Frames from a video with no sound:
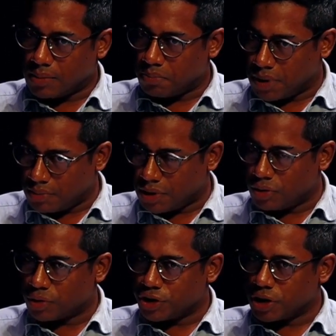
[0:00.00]
Maybe you
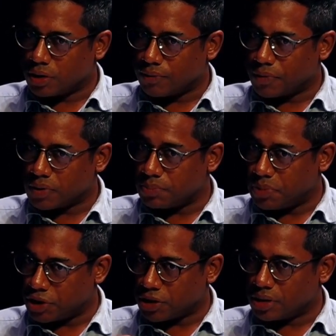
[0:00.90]
could share your views, in
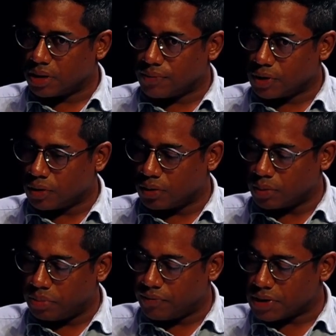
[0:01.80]
particular given your
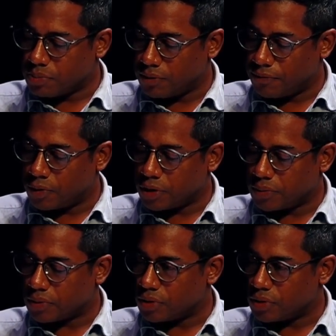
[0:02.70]
previous portfolio.